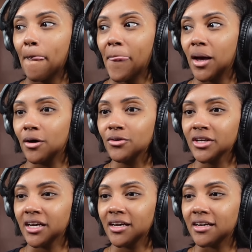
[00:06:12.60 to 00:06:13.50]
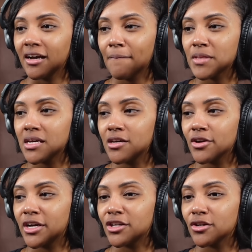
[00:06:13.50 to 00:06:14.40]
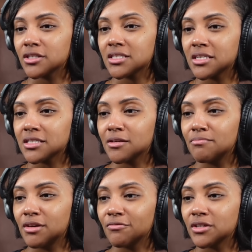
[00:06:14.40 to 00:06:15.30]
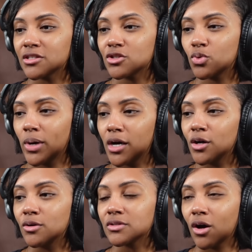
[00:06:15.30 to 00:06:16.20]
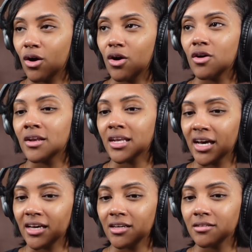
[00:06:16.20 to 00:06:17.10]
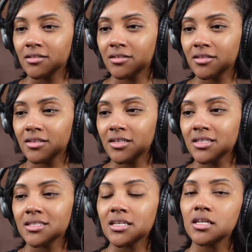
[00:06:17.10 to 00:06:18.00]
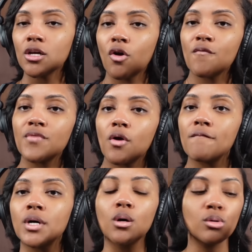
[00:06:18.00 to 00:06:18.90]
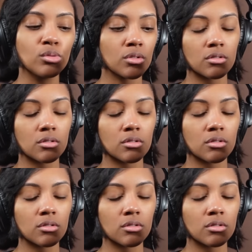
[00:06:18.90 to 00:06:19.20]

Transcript: Okay, I'm the hitter in your system, Memphis 12s all night. Sitting on four fours.